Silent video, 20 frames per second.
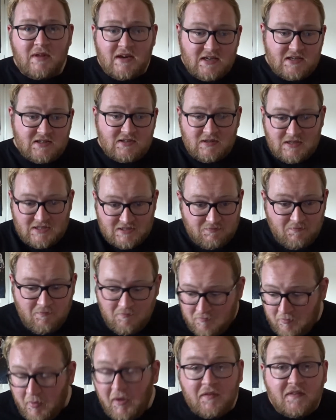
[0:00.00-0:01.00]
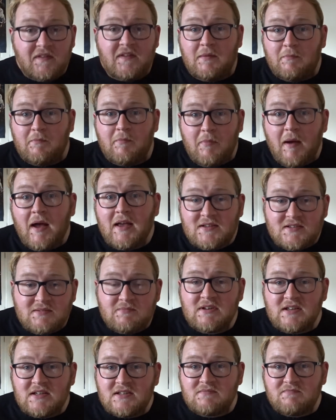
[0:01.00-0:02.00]
and he's burnt to bits. I
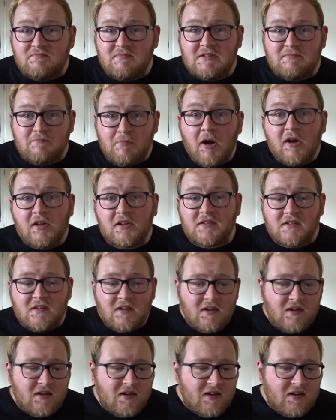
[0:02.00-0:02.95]
mean, he's buggered.